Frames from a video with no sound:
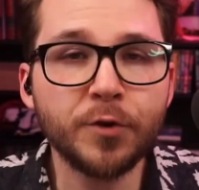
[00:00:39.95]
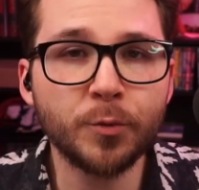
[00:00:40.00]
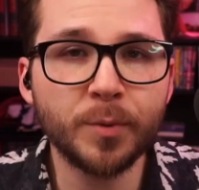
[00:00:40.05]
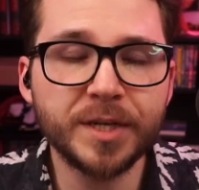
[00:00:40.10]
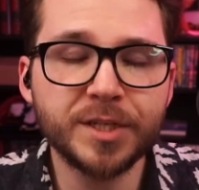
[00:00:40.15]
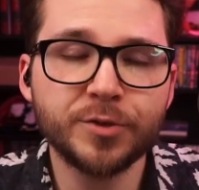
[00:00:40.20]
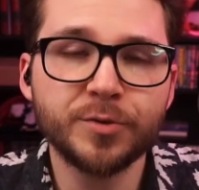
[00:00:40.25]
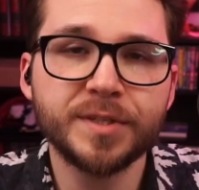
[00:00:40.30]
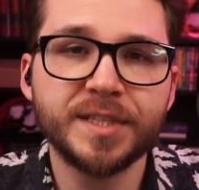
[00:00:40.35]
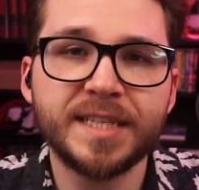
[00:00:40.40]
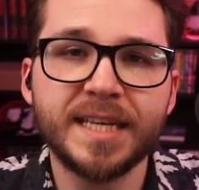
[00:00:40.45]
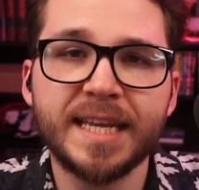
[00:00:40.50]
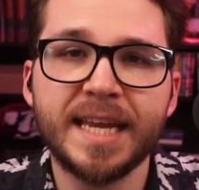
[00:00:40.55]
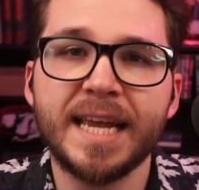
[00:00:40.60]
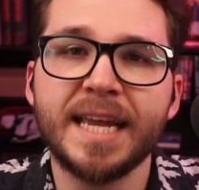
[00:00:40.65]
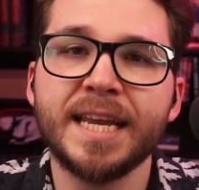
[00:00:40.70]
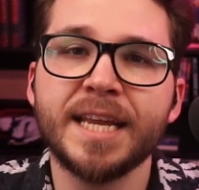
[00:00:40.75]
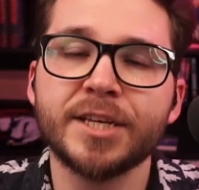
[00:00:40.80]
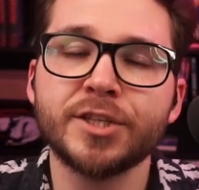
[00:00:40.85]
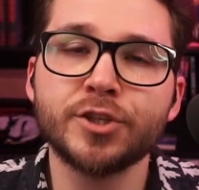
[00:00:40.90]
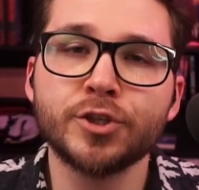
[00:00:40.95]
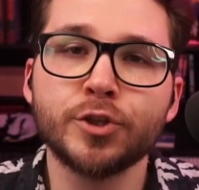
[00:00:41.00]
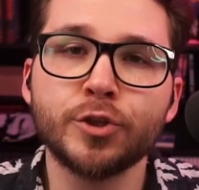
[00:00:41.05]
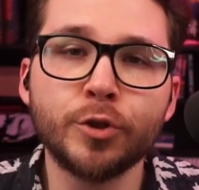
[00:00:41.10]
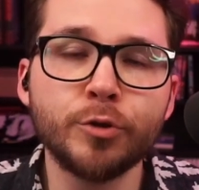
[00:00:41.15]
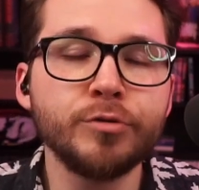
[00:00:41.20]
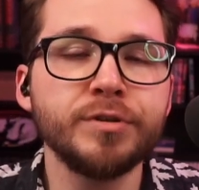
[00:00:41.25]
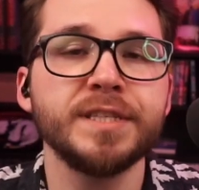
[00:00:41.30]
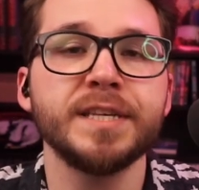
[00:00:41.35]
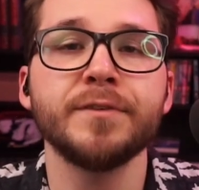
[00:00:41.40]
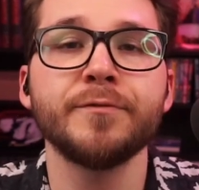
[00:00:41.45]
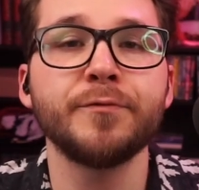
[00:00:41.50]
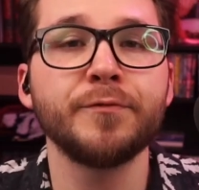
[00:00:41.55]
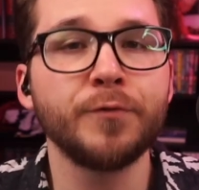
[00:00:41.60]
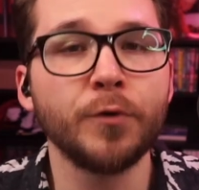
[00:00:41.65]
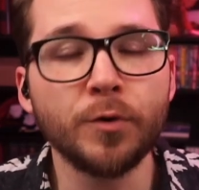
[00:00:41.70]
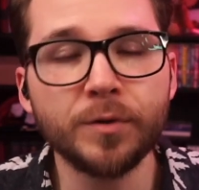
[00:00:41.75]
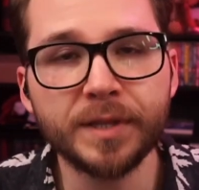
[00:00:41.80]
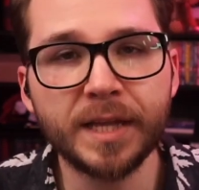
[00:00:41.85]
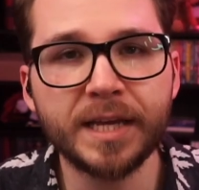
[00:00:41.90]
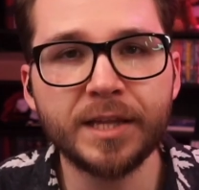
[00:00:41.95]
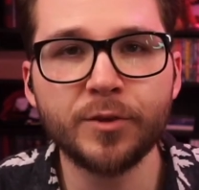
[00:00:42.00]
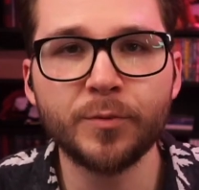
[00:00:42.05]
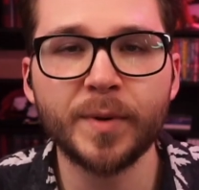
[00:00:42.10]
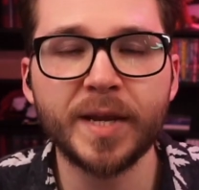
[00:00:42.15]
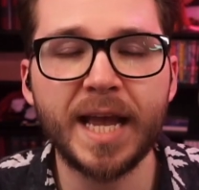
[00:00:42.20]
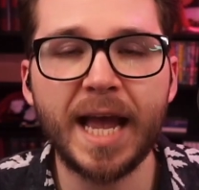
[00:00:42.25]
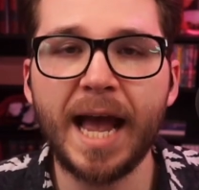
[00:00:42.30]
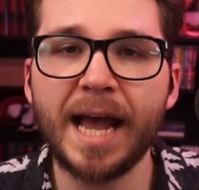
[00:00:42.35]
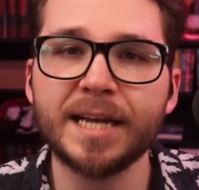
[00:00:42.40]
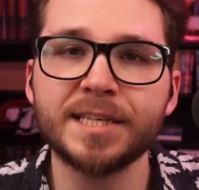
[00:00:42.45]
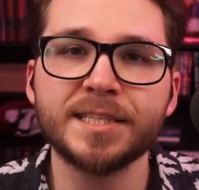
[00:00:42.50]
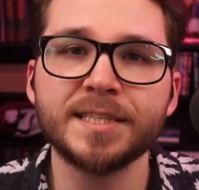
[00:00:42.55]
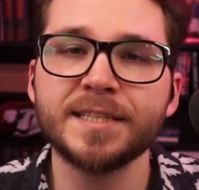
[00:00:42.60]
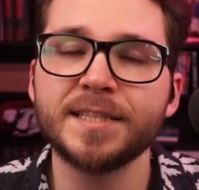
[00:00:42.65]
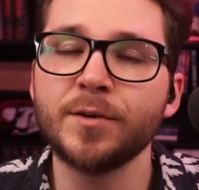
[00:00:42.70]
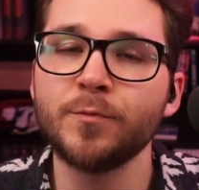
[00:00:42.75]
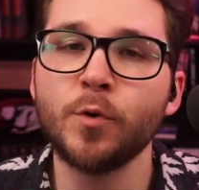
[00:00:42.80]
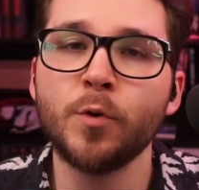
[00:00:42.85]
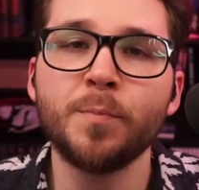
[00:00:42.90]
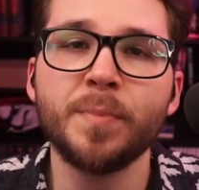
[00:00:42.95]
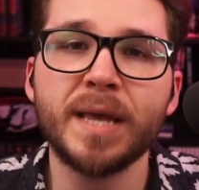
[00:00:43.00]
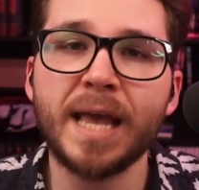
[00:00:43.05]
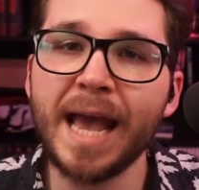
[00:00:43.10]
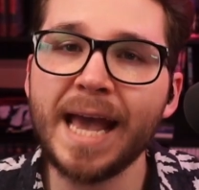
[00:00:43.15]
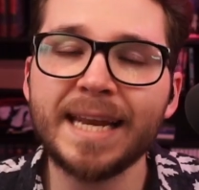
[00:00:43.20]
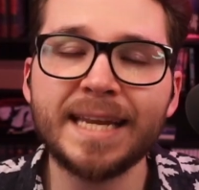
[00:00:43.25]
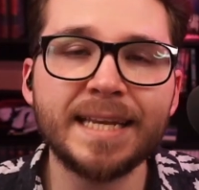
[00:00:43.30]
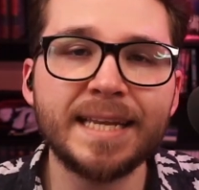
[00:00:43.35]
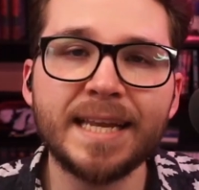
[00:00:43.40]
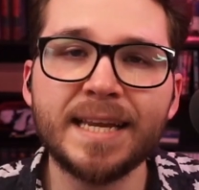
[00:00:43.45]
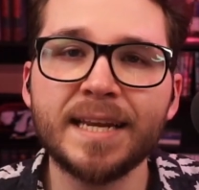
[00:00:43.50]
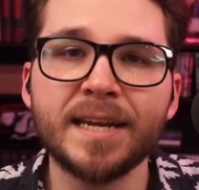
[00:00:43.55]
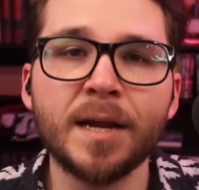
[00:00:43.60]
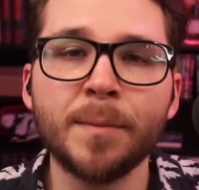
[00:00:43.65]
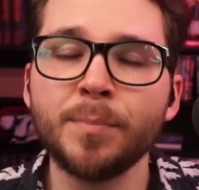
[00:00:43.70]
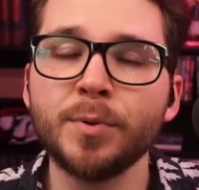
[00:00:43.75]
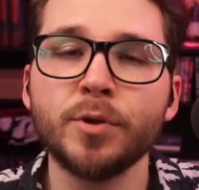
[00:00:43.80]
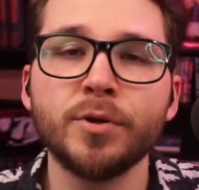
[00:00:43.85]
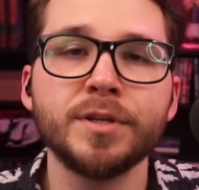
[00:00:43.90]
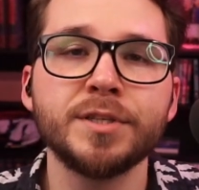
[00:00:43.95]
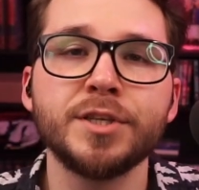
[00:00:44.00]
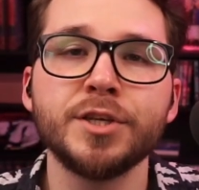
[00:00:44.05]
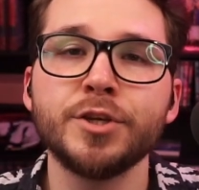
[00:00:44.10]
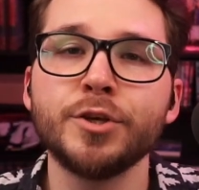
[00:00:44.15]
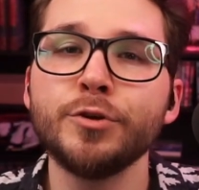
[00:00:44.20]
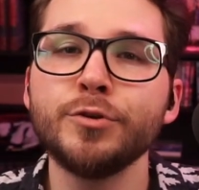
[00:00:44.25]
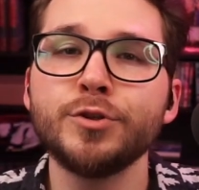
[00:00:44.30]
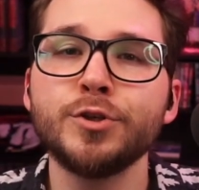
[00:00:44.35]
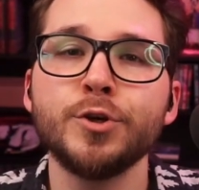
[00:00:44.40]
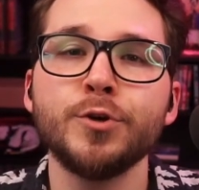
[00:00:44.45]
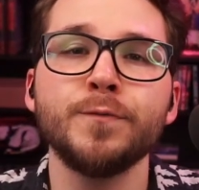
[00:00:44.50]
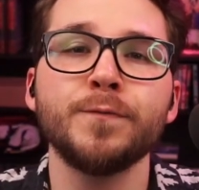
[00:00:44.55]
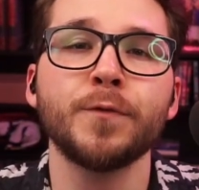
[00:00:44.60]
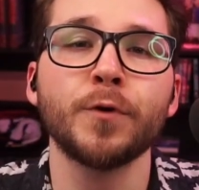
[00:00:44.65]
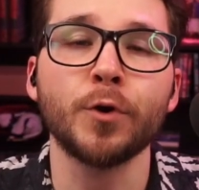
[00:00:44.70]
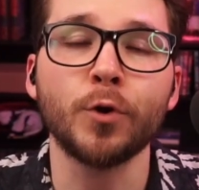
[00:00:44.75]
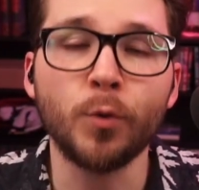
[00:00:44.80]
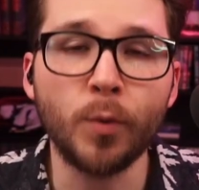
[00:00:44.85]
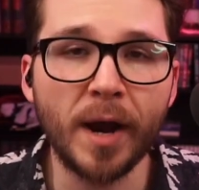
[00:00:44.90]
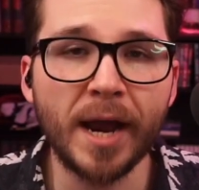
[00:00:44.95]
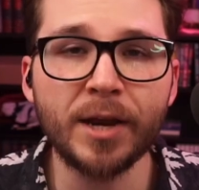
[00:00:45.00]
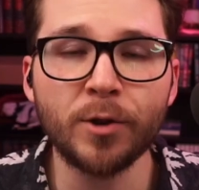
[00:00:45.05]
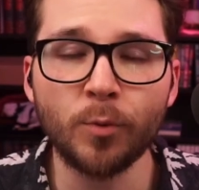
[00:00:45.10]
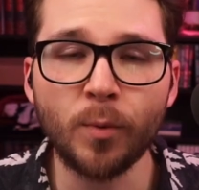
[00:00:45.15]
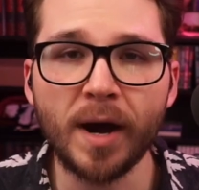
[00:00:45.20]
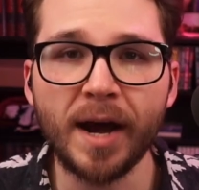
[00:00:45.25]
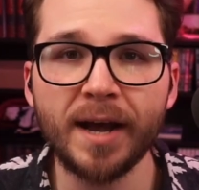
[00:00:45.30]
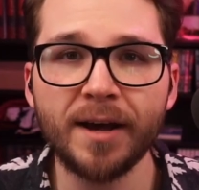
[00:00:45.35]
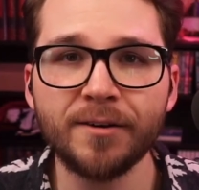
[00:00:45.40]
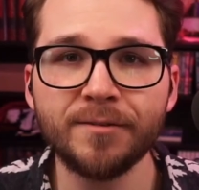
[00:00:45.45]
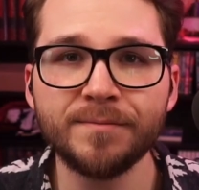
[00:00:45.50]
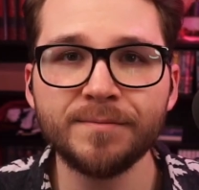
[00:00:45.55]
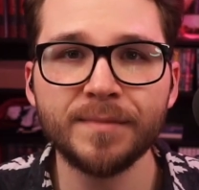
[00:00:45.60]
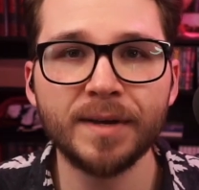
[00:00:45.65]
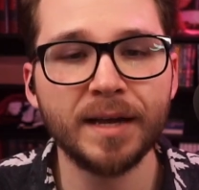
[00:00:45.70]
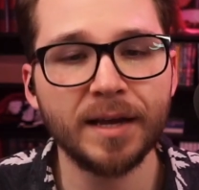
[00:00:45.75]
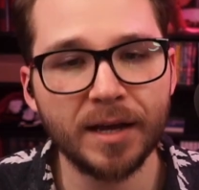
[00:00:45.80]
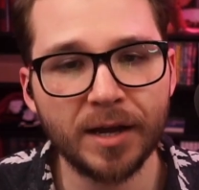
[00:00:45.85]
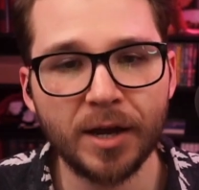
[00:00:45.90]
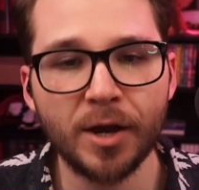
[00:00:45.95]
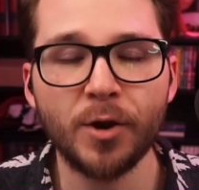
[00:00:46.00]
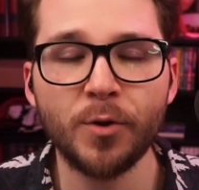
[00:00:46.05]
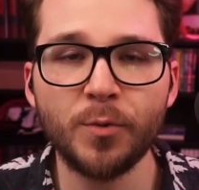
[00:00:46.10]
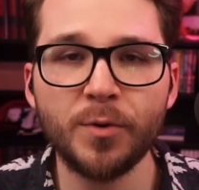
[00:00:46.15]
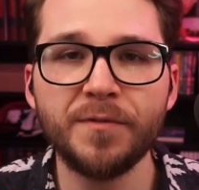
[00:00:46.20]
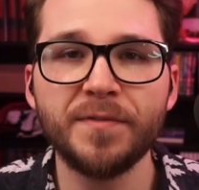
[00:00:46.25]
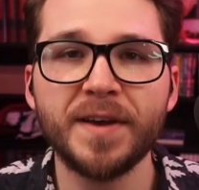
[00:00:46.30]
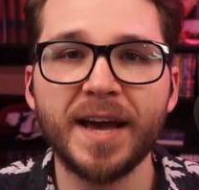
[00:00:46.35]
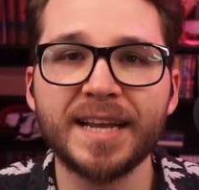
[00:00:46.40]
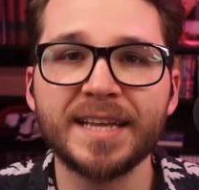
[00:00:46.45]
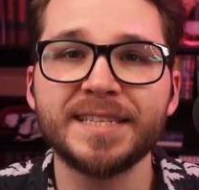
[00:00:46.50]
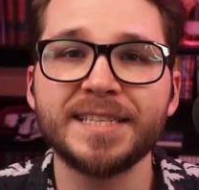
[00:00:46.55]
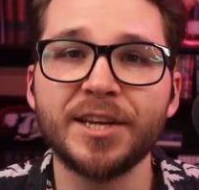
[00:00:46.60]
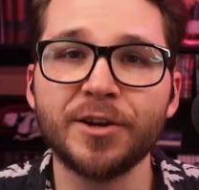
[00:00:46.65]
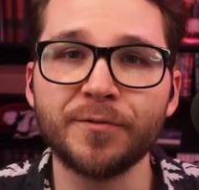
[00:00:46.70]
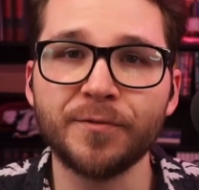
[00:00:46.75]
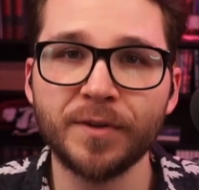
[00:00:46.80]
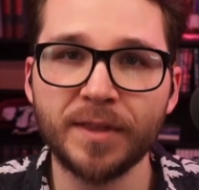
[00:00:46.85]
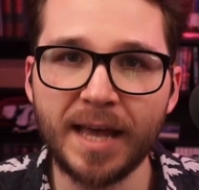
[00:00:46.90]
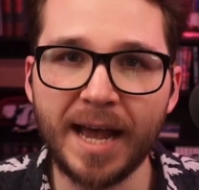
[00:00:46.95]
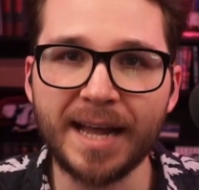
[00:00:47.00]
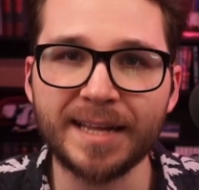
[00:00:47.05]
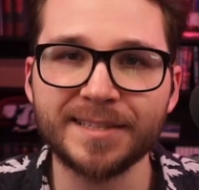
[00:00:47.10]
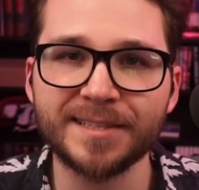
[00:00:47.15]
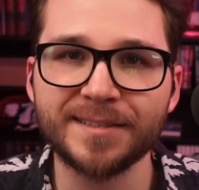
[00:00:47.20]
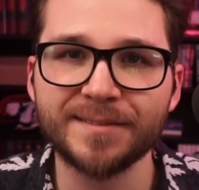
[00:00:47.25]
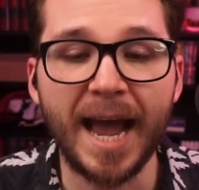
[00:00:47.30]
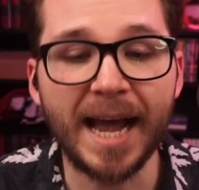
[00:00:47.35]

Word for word: you're interested in exclusive full-length reactions that won't be edited and uploaded to YouTube for quite a while, we've got a tier for that.